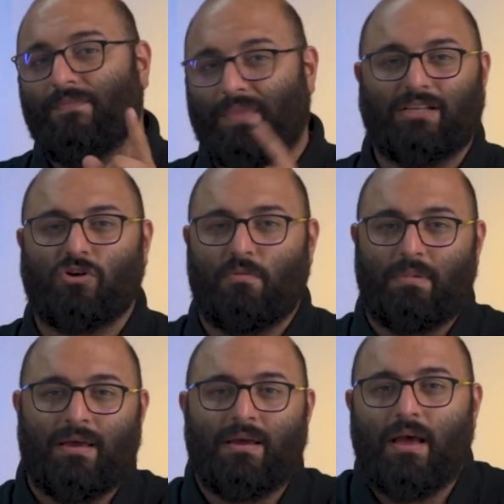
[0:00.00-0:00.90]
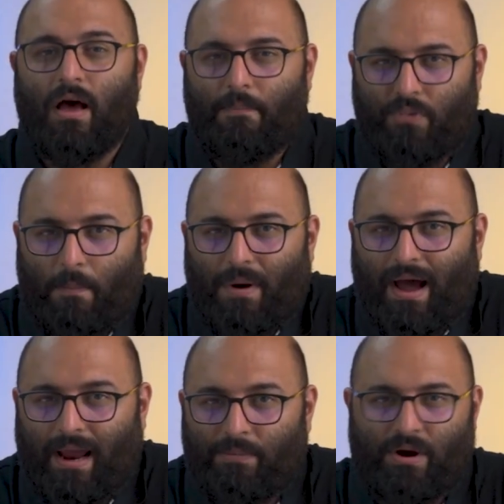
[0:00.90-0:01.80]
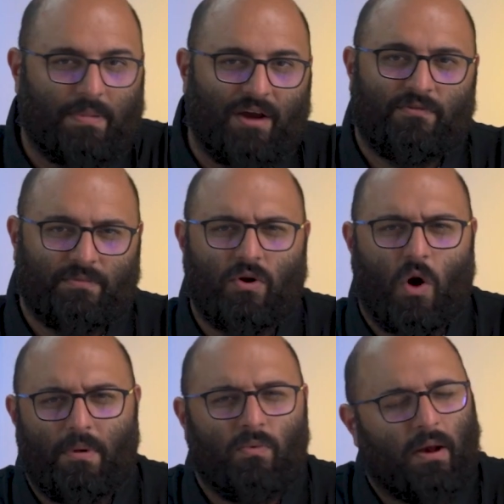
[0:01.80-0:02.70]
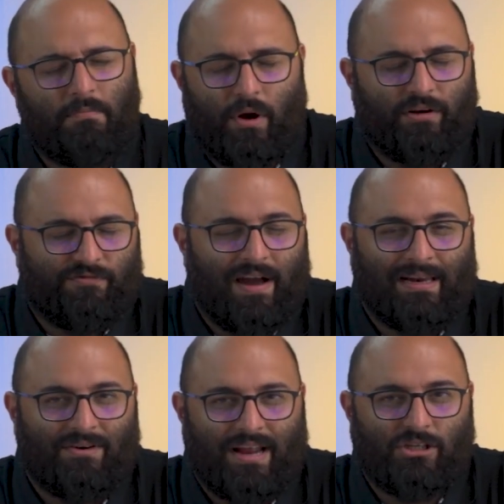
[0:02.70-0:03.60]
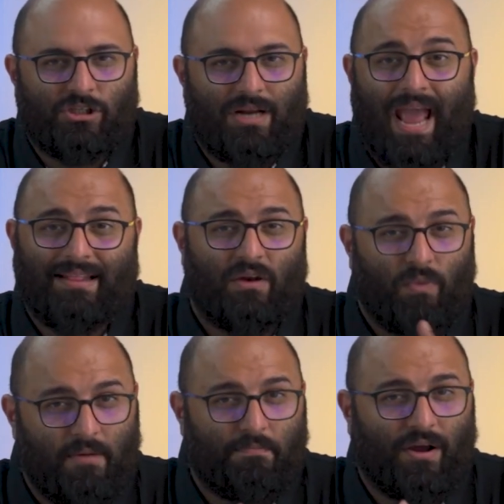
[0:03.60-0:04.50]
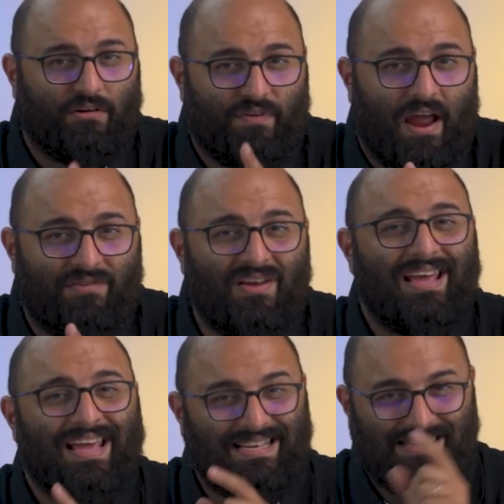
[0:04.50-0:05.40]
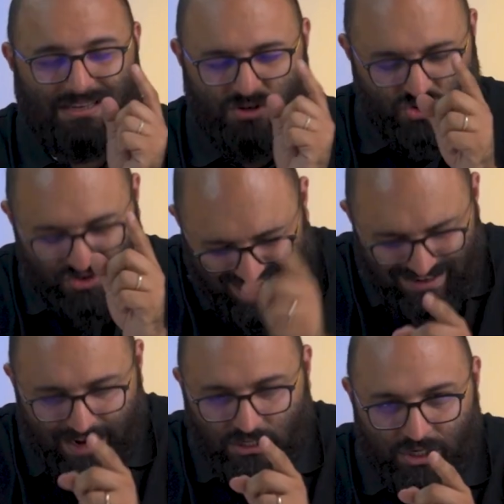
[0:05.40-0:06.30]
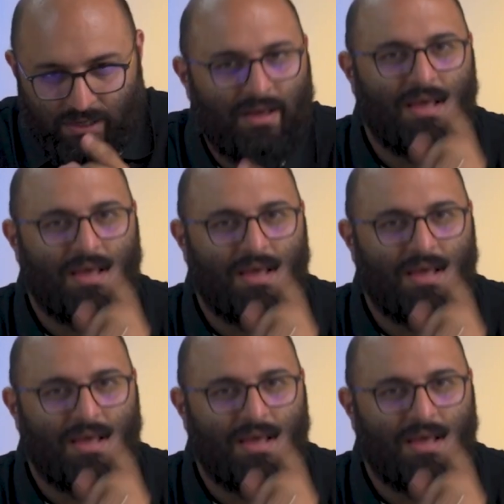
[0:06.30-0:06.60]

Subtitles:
that's going to be a proper hybrid apart from the normal 1.5 liter engine, and that 1.5 is a great engine,